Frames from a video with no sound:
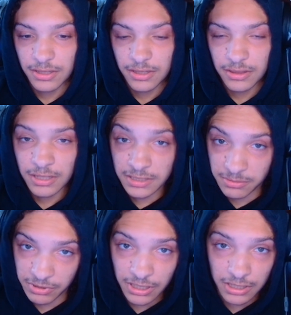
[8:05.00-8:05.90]
Let's
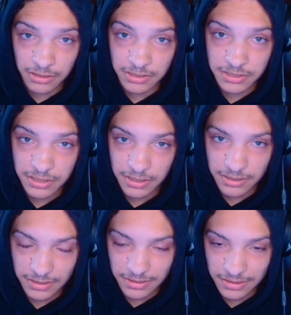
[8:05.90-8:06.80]
be honest.
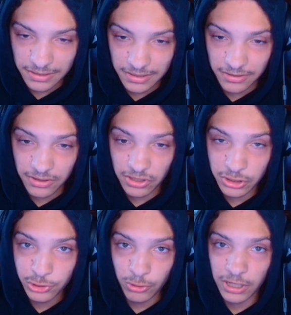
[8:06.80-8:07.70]
The
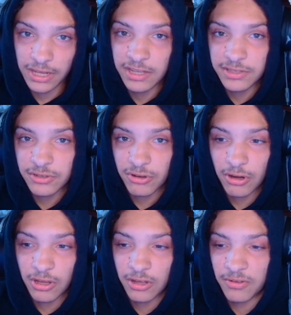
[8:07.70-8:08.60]
short answer
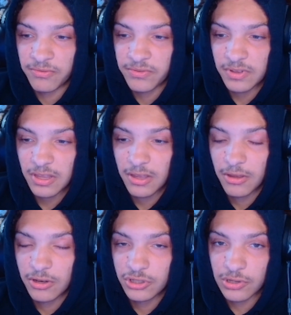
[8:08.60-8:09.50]
of
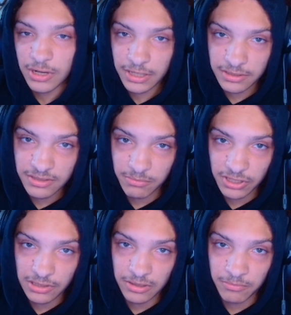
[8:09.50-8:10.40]
trying to
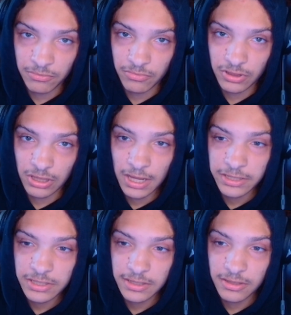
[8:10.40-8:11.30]
become
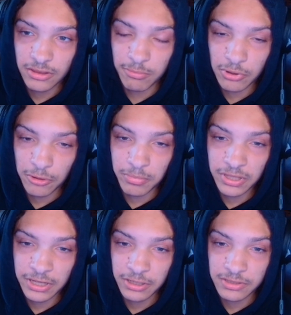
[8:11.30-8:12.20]
like the pro
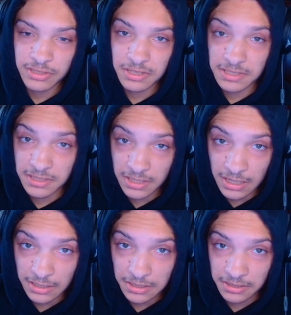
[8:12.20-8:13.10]
players is
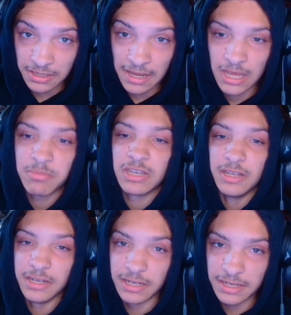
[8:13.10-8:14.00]
not going to happen
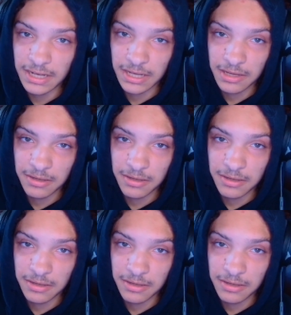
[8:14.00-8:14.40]
in a day.